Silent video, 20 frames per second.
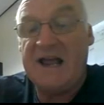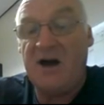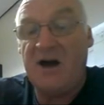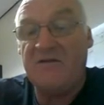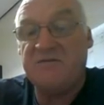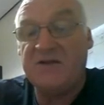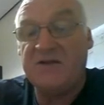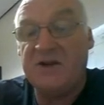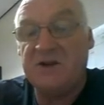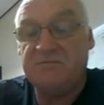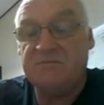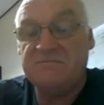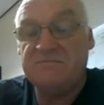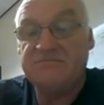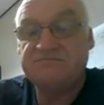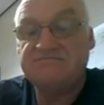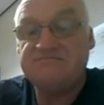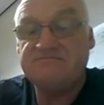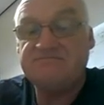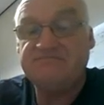afternoon
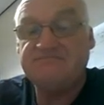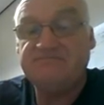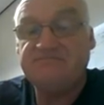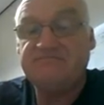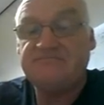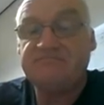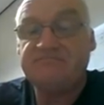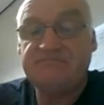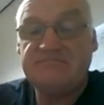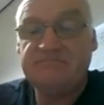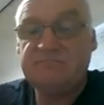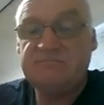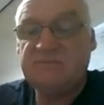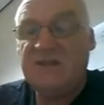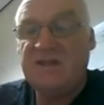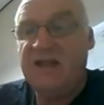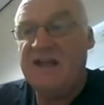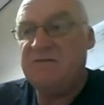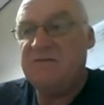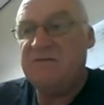
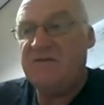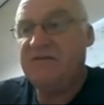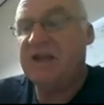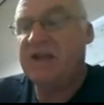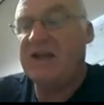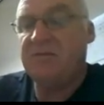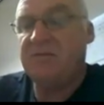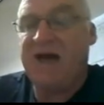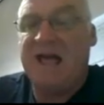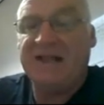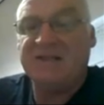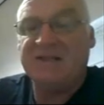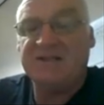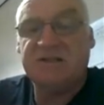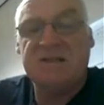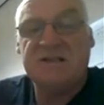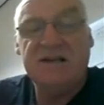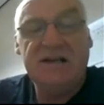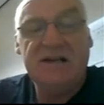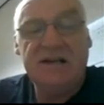in thicker
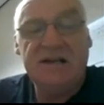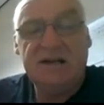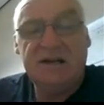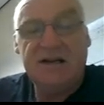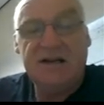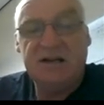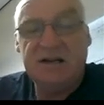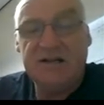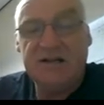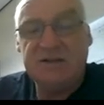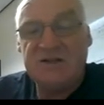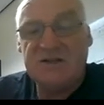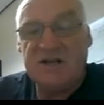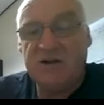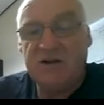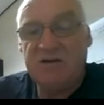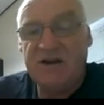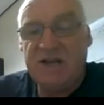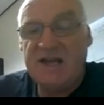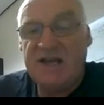bands and
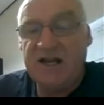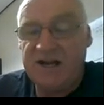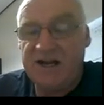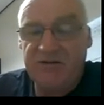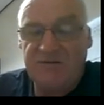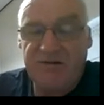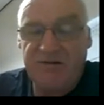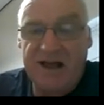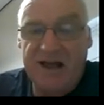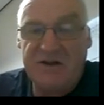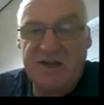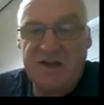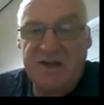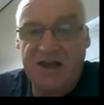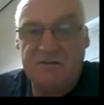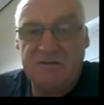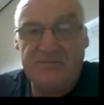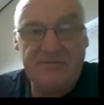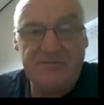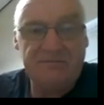slowly kill it around
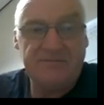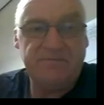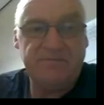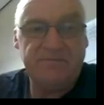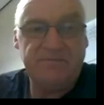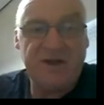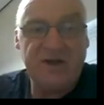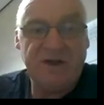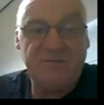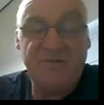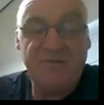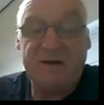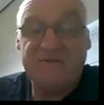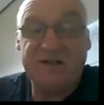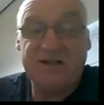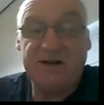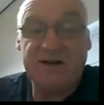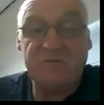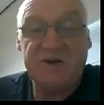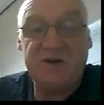here,
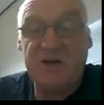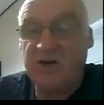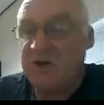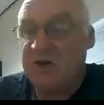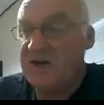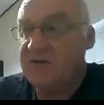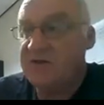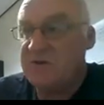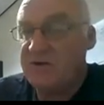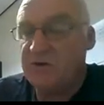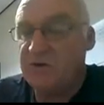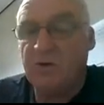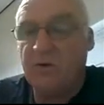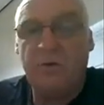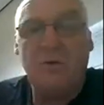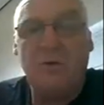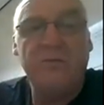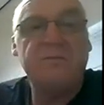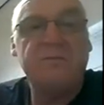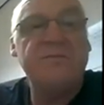perhaps a little bit earlier than
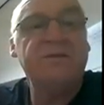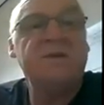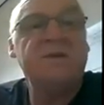normal.